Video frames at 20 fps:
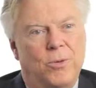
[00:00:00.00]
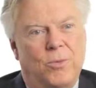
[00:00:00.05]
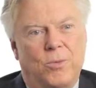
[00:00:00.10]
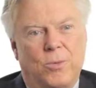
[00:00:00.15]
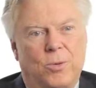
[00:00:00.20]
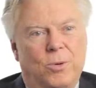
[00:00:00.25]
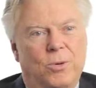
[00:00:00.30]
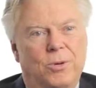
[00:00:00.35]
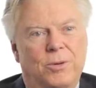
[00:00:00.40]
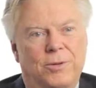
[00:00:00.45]
the
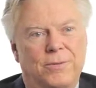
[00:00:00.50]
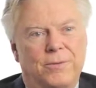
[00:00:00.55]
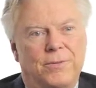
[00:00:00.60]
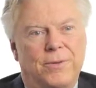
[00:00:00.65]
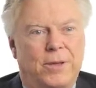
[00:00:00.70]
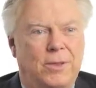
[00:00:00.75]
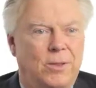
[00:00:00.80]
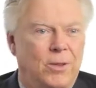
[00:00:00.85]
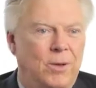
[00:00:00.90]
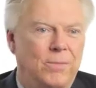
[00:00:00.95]
role of
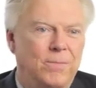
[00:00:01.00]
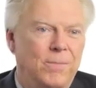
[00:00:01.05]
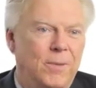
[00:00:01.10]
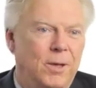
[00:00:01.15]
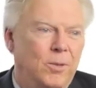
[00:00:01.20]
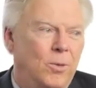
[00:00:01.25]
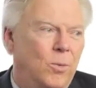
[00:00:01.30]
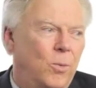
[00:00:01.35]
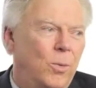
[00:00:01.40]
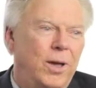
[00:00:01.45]

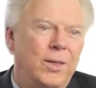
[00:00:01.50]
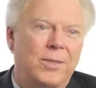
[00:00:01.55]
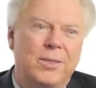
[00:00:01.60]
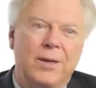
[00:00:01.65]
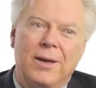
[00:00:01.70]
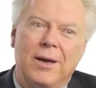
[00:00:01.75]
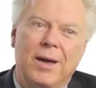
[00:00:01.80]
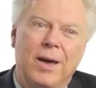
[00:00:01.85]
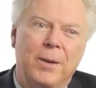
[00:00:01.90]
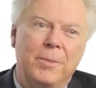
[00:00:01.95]
in the way
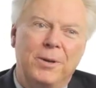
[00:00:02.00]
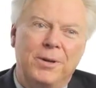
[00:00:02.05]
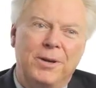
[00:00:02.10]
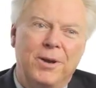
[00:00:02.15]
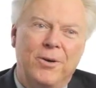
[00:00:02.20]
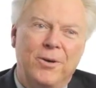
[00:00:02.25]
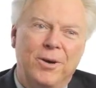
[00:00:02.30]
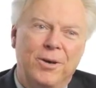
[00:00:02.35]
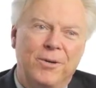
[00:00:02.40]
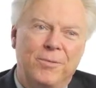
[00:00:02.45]
that
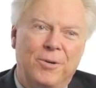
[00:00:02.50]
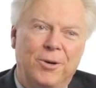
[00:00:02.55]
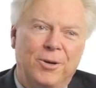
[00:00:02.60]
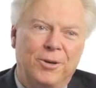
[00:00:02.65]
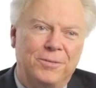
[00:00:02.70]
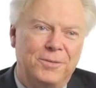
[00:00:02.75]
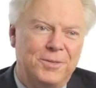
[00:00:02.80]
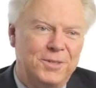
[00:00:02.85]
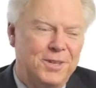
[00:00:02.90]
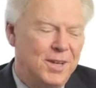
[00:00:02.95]
commentary
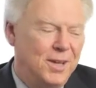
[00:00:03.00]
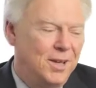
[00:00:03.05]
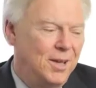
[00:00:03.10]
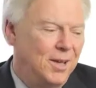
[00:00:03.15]
evolves.